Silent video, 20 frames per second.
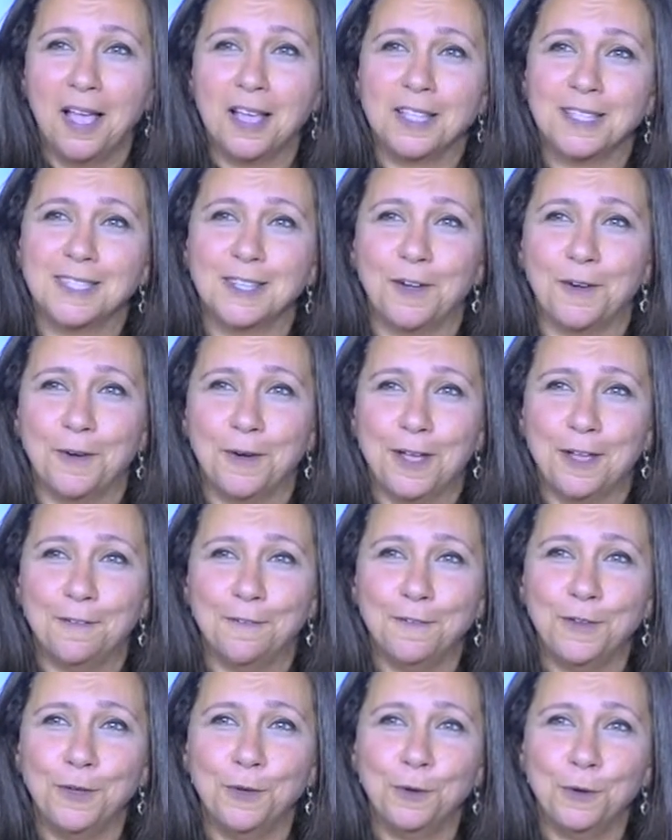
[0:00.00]
So
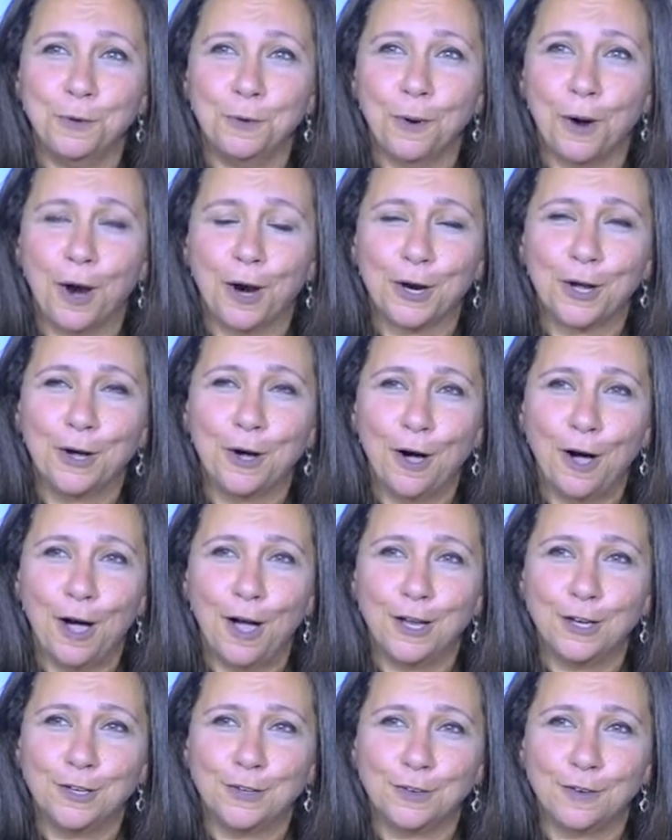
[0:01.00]
if you are
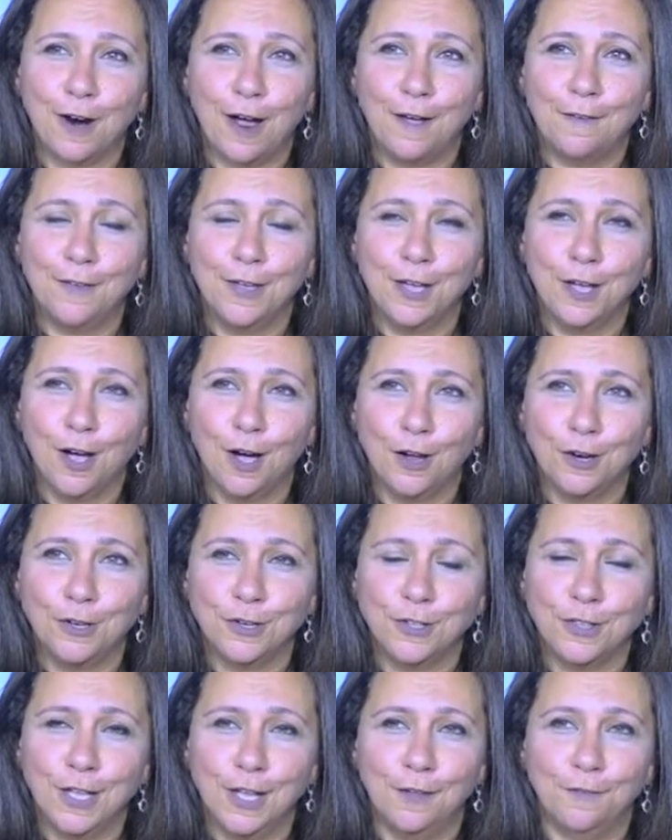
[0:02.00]
caught driving
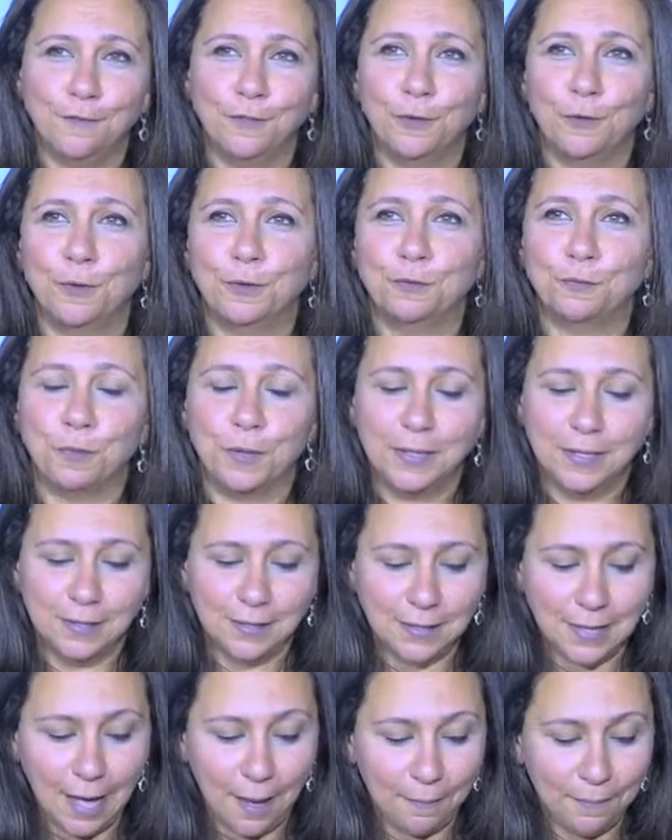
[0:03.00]
under the influence, what
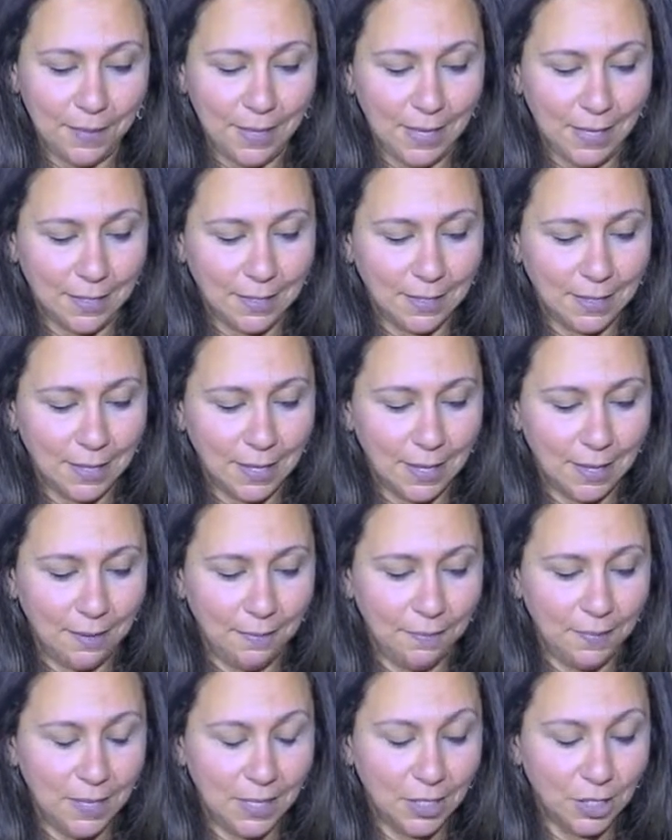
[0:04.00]
does that mean? It
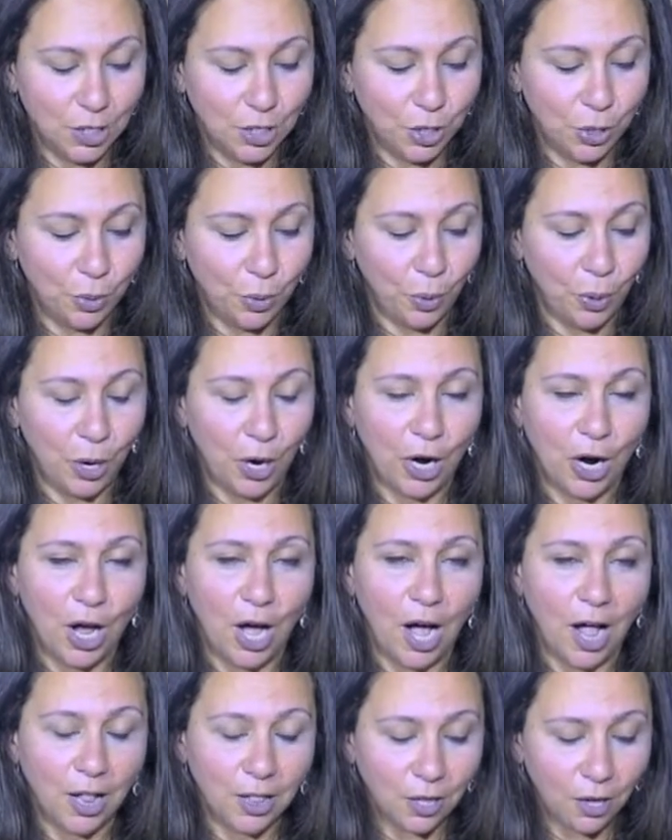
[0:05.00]
means your
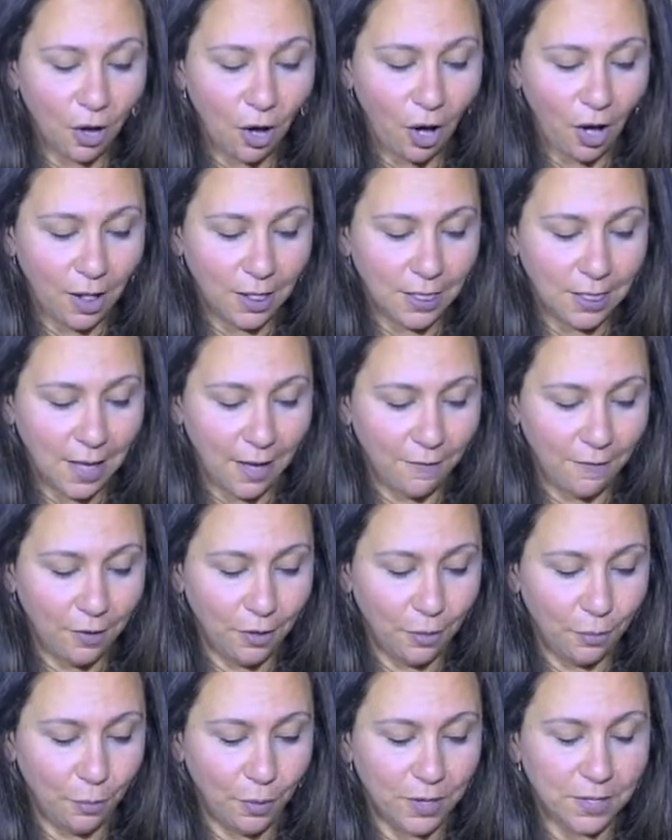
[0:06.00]
alcohol
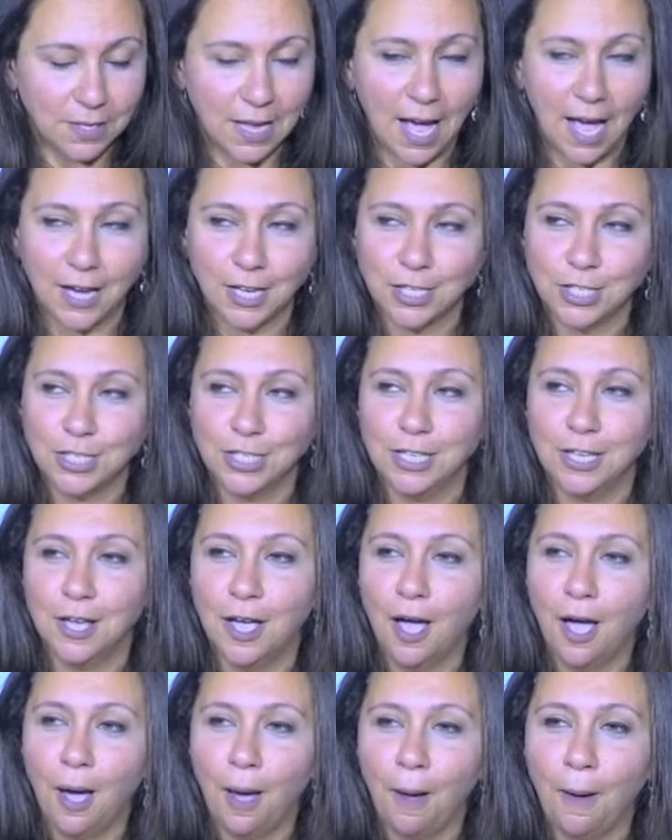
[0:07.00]
level was actually
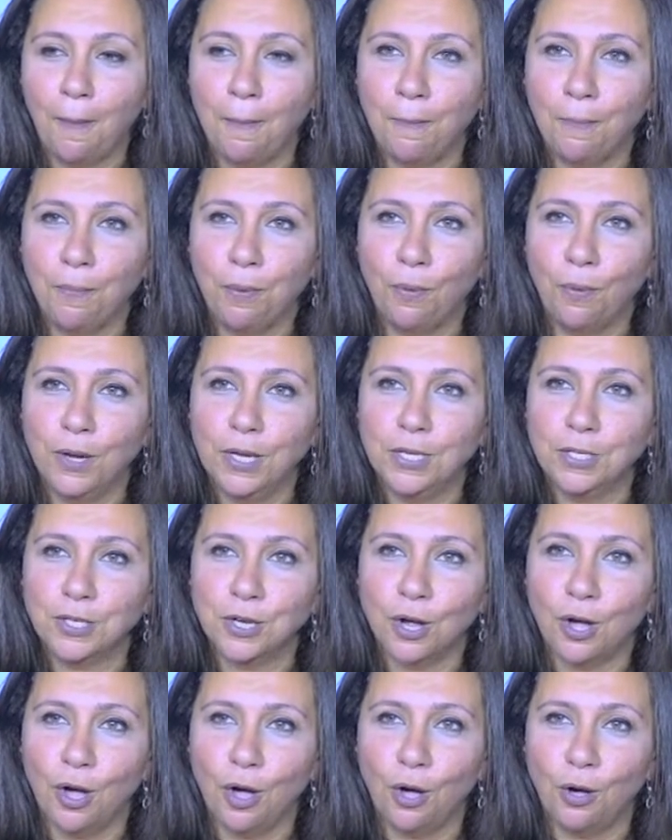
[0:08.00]

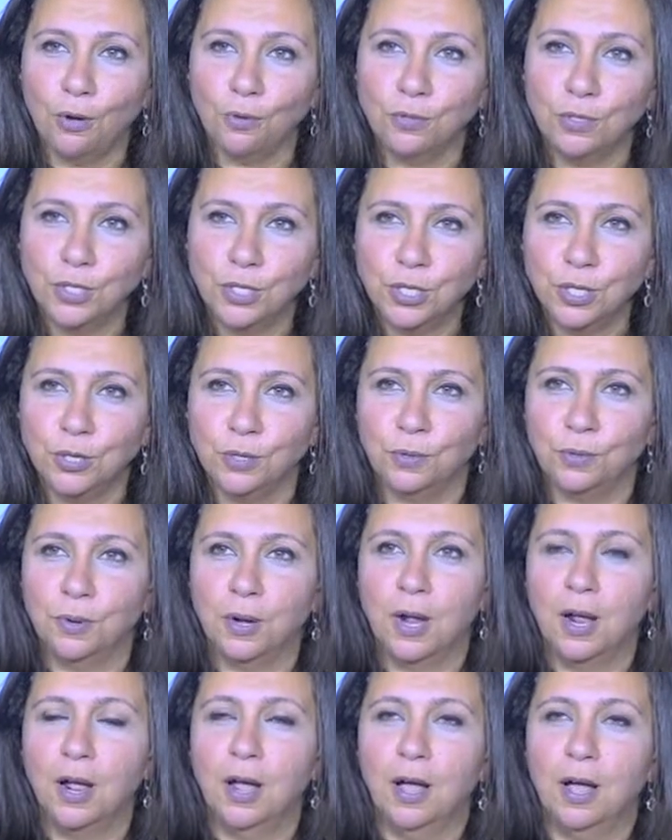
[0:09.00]
0.02,
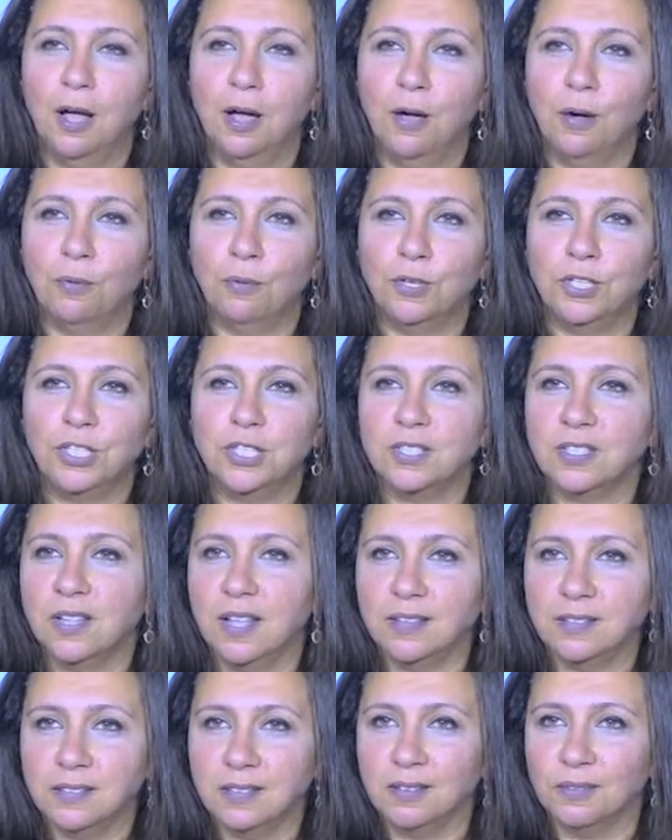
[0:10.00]
which is
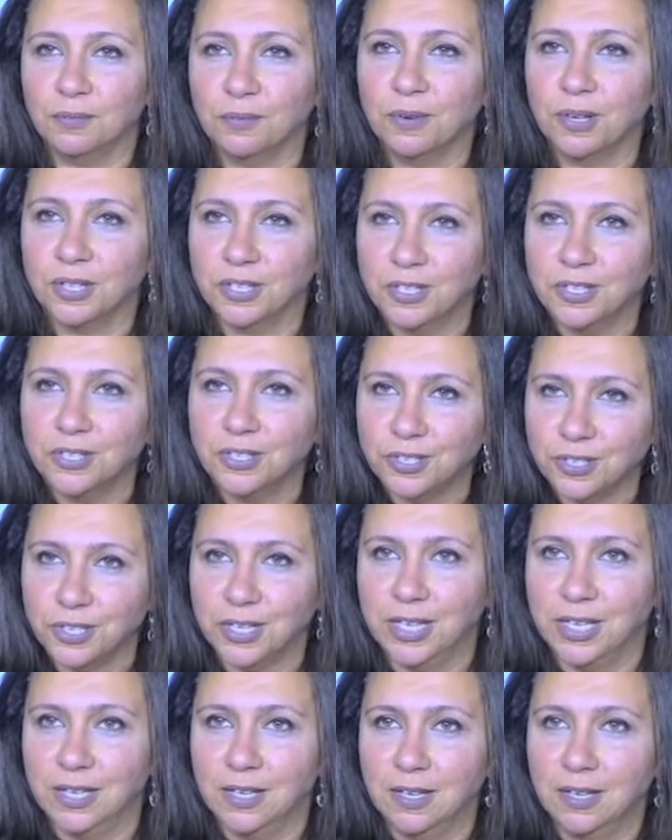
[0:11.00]
less than one
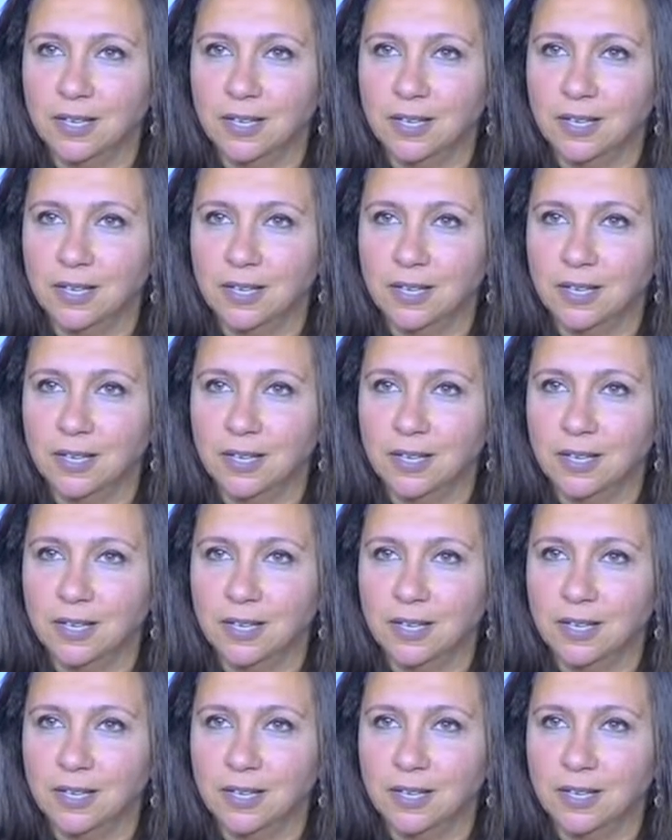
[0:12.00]
drink.